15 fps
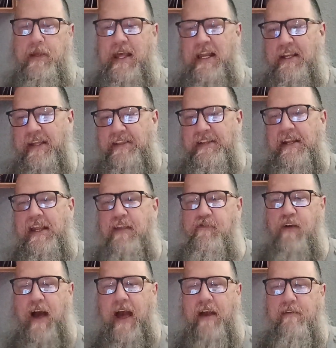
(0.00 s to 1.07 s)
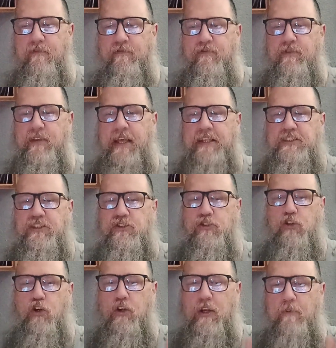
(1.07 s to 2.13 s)
And in 1995, they just
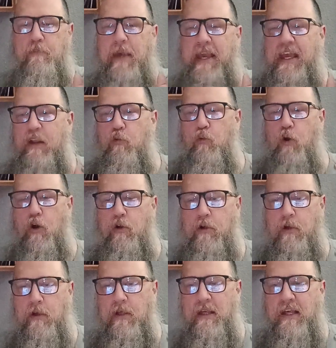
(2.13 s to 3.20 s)
couldn't make it work.